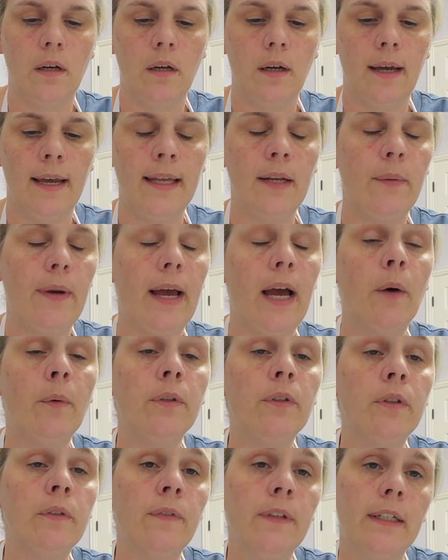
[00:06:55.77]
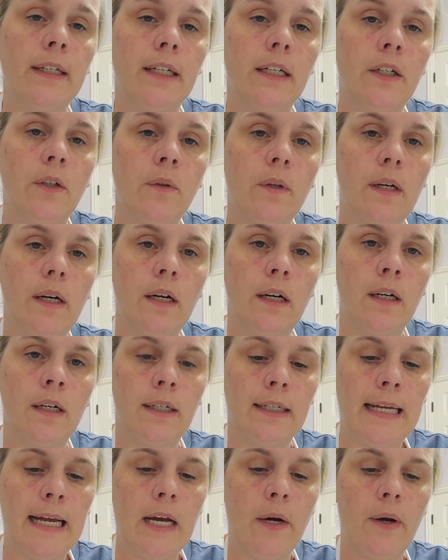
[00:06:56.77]
anyway, I will do a video
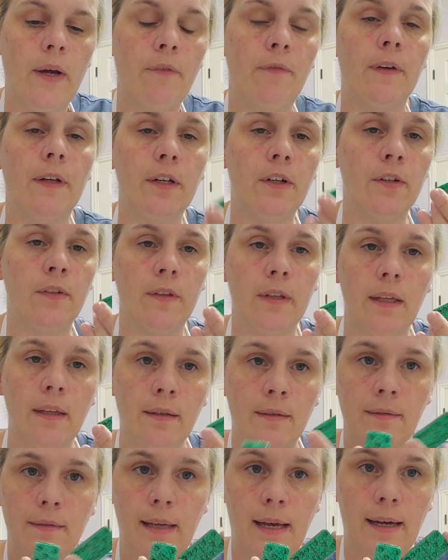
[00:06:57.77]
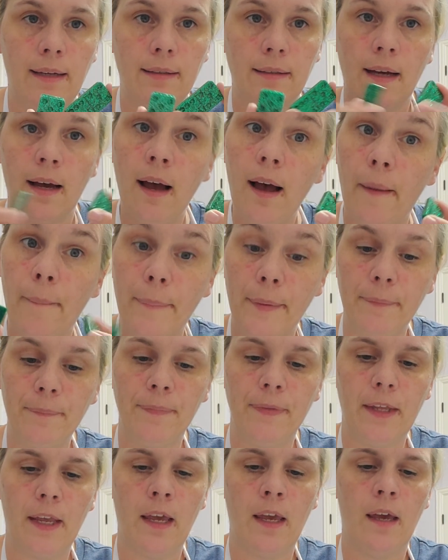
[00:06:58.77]
on how I finish this set up,
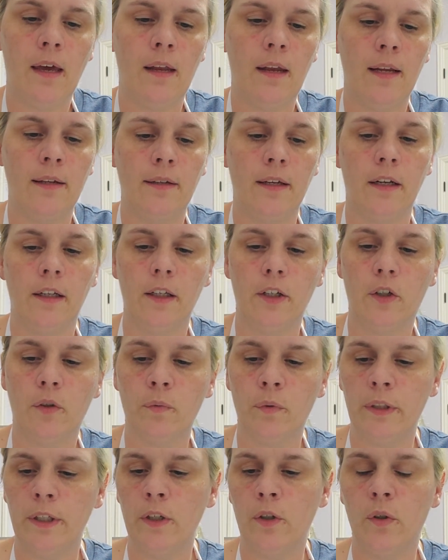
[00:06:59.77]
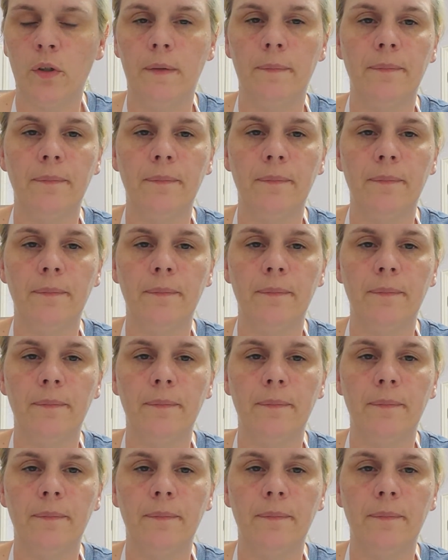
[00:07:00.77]
and it's going to look really cool.